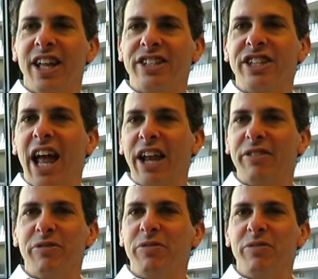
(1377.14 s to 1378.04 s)
it's not
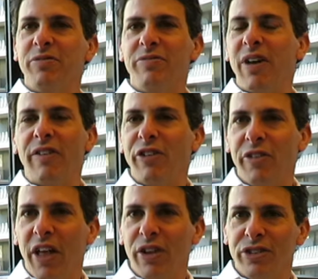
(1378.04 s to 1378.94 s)
five
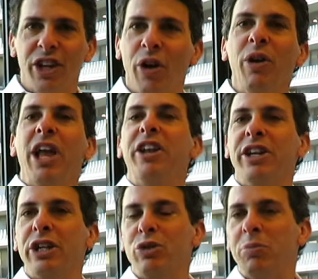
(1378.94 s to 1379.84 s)
hundred thousand. You know, eight
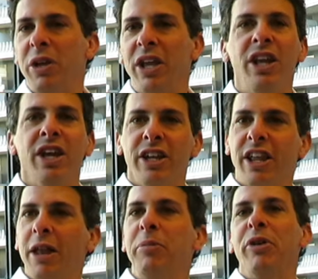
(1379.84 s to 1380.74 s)
digits would be
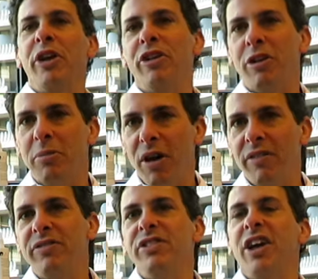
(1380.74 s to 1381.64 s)
ten million or
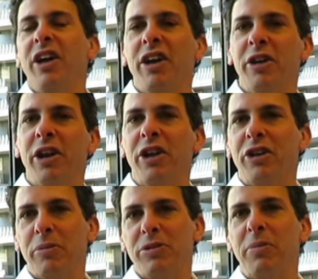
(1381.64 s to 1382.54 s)
above uh, in, in terms